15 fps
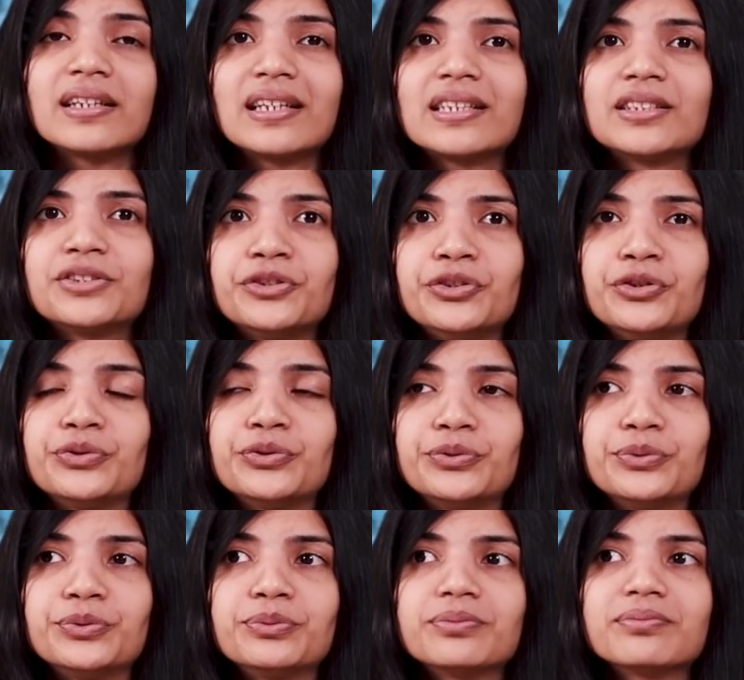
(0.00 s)
unless
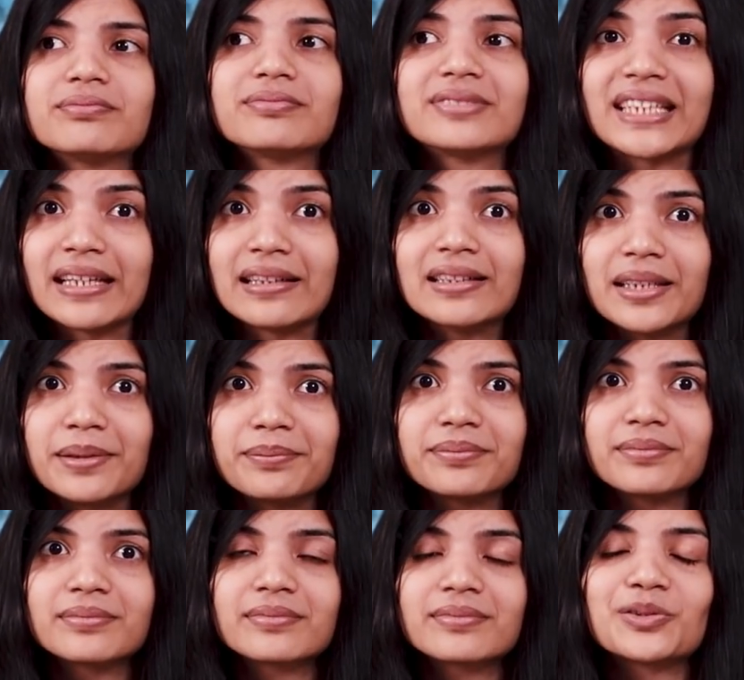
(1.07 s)
you tell
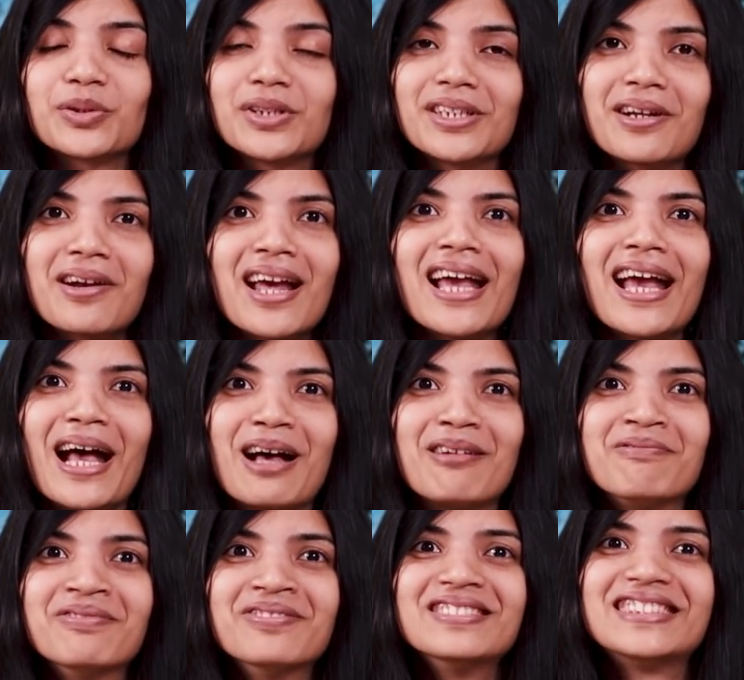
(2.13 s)
them. So here I
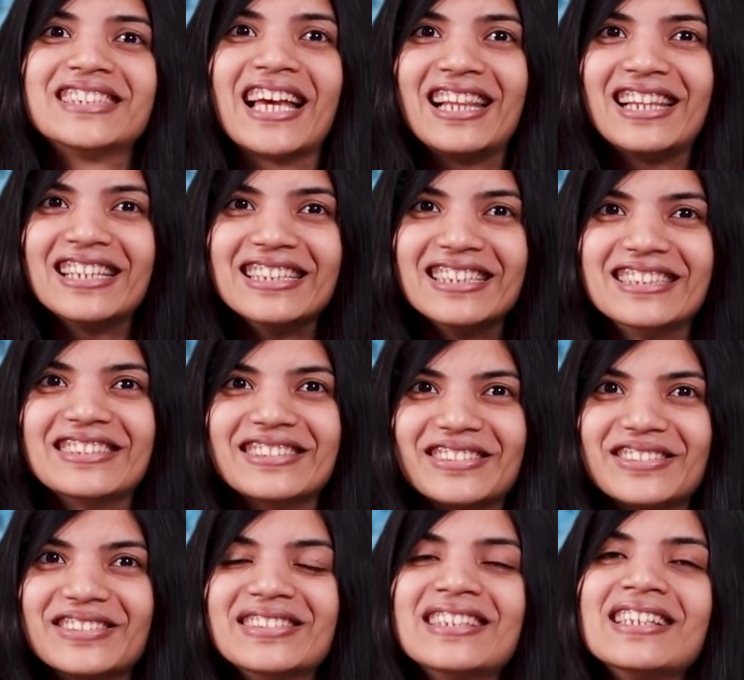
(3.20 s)
am telling
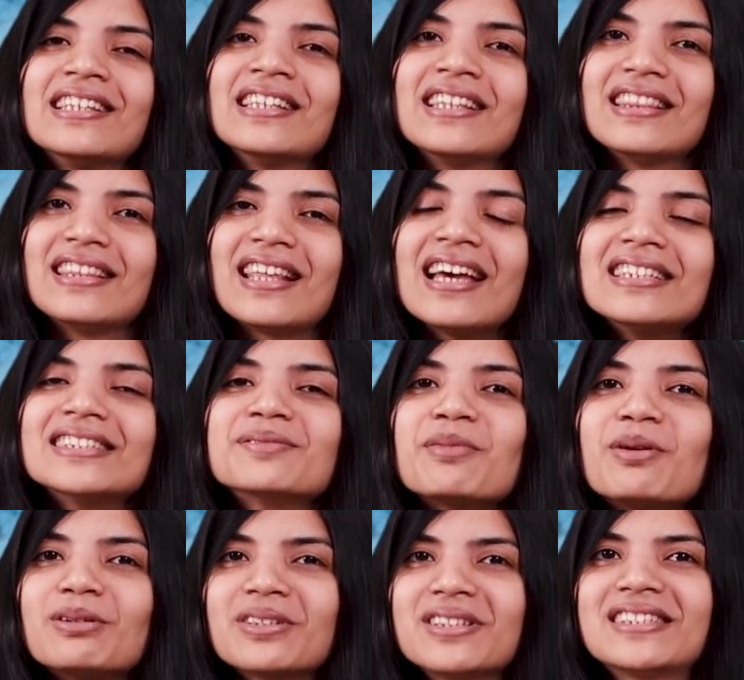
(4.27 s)
you there is
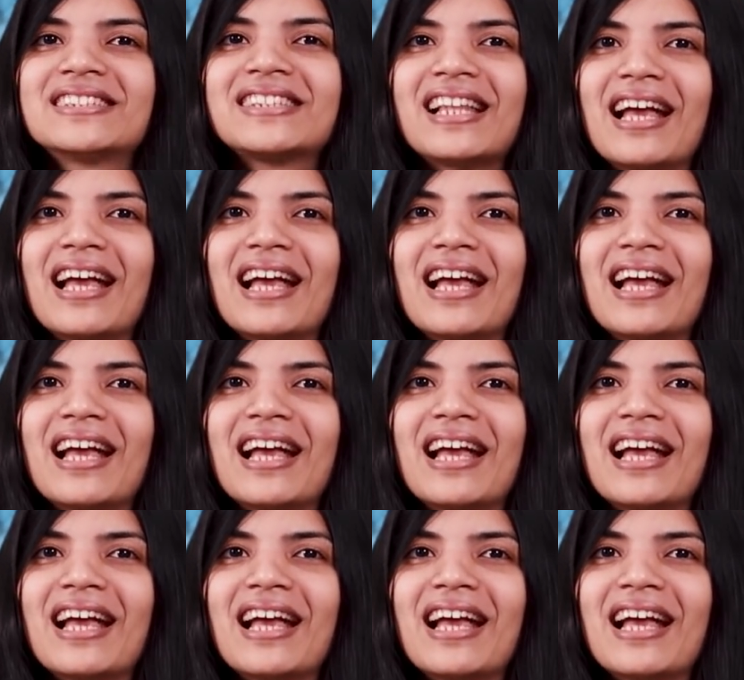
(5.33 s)
more to this